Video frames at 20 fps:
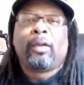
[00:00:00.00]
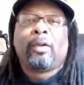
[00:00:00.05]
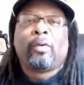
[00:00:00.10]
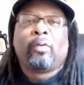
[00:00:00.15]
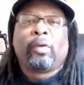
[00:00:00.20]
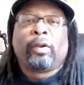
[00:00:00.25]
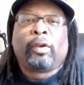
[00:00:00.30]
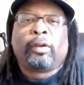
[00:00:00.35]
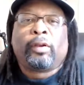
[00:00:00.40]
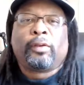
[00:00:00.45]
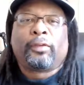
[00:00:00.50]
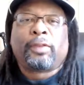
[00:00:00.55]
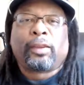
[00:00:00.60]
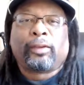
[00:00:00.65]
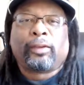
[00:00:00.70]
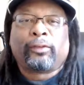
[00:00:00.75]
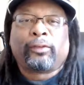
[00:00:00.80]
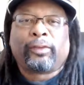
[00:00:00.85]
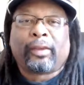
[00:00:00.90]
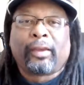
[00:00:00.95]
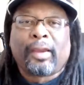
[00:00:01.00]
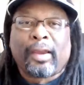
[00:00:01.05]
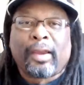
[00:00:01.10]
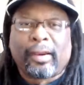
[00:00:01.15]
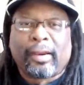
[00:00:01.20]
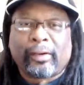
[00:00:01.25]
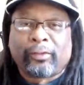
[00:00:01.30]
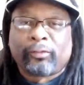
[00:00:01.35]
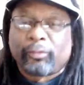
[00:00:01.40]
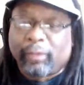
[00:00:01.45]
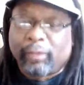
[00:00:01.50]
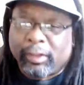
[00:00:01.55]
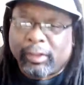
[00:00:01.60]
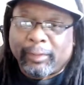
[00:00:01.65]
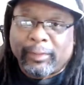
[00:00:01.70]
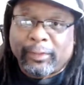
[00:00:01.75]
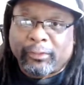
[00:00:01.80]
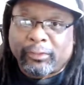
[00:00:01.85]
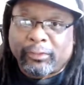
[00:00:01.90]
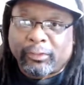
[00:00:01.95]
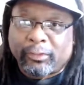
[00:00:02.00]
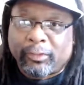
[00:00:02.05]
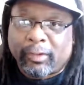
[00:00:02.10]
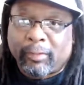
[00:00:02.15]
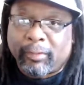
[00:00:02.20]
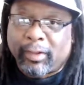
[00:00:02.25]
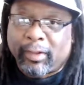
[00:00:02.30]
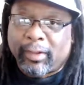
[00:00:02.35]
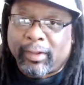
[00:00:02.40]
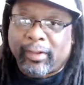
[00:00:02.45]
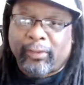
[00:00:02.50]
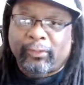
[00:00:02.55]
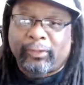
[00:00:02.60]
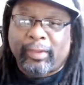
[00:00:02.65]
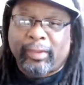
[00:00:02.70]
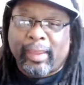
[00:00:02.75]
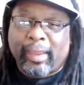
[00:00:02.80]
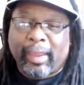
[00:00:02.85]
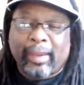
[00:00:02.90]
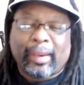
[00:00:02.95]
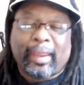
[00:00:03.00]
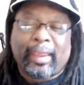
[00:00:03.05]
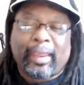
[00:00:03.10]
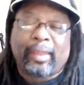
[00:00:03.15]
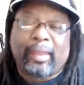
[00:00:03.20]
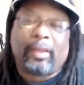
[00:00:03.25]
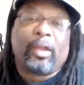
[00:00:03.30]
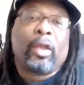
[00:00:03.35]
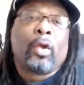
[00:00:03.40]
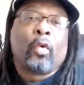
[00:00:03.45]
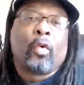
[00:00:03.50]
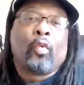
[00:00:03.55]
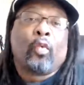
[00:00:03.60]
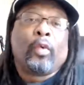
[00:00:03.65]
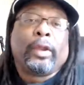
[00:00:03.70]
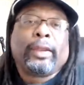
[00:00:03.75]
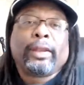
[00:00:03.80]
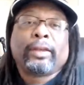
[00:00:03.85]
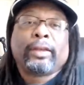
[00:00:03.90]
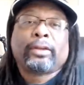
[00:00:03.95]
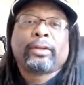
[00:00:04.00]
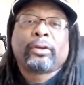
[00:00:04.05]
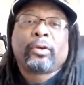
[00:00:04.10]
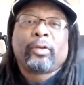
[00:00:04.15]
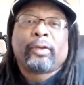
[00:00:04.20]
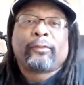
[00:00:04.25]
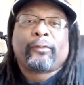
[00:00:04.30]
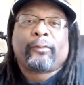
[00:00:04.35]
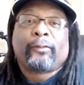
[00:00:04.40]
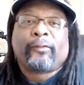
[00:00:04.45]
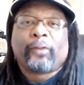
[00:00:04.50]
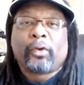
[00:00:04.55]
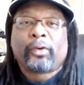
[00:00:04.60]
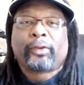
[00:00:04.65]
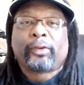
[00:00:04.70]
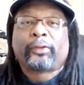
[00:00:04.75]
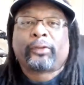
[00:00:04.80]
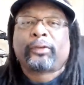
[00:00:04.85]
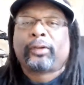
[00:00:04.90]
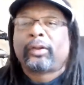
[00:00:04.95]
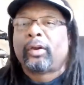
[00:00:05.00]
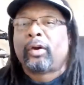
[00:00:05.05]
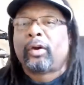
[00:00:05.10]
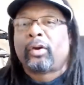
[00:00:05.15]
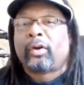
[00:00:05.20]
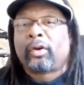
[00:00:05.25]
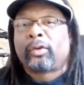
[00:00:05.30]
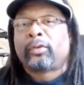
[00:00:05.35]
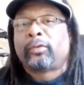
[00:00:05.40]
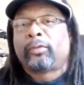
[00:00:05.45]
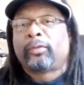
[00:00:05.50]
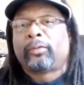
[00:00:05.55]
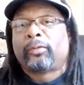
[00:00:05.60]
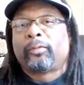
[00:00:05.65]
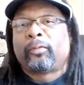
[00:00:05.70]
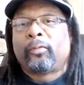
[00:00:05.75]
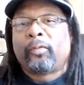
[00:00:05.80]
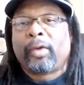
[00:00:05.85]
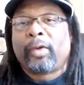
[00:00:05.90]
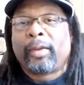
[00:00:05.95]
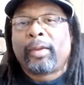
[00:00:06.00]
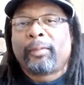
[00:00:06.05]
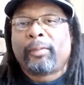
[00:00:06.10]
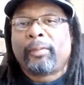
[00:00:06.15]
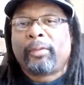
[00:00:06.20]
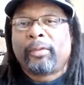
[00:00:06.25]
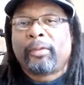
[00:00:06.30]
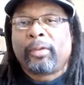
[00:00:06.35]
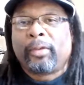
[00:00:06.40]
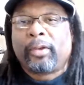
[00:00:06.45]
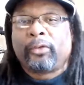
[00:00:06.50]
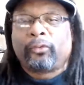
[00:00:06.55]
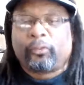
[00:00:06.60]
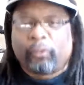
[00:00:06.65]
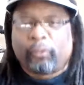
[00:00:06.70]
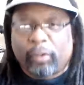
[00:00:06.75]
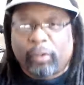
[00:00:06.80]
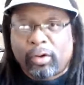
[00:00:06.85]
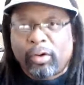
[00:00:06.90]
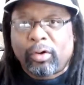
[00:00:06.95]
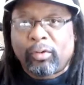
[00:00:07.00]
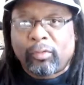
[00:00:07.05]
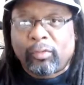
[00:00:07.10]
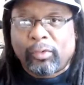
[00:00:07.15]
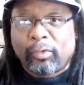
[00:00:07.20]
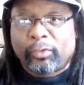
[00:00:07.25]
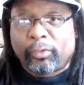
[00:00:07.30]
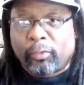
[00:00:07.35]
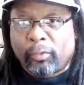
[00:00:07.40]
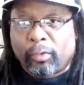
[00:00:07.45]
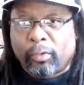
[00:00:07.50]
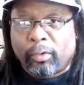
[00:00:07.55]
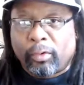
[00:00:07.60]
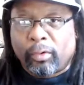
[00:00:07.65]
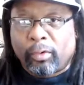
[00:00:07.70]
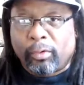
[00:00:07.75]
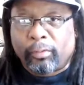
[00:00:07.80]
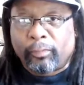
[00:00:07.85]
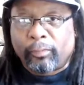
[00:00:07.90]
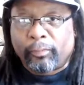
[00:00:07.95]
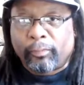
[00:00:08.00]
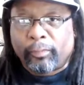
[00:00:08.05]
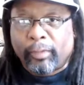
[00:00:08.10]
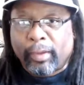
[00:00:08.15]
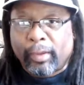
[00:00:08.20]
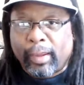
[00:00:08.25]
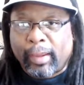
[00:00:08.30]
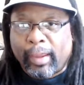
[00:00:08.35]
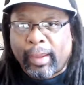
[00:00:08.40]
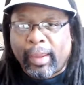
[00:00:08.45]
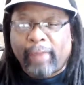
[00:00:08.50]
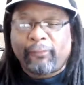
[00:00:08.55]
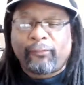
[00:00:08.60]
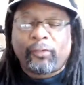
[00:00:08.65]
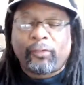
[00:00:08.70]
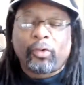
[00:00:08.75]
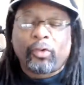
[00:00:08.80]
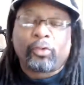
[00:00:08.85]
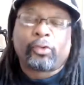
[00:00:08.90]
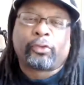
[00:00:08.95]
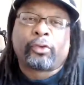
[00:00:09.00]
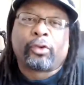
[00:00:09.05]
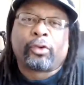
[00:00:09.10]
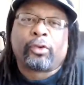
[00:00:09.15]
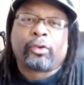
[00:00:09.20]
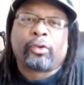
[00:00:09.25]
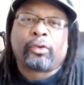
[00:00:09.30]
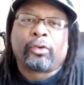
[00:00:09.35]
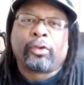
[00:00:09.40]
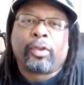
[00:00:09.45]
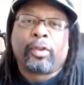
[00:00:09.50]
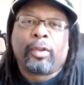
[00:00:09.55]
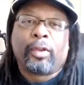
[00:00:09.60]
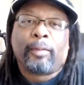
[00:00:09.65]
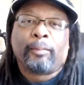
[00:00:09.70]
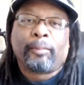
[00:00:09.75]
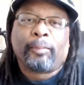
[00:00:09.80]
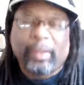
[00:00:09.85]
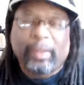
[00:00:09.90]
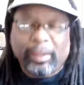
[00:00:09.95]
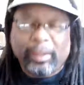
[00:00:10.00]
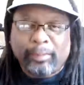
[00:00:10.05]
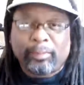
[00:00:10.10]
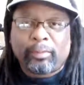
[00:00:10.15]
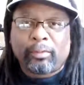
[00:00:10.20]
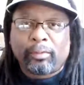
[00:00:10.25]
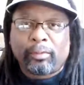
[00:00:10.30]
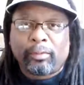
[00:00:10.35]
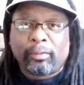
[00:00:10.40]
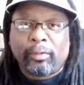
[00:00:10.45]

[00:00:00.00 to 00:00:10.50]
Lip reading: One of the things that God has really been showing me is that, hey, we need to quit focusing on what is wrong with the world and focus on people.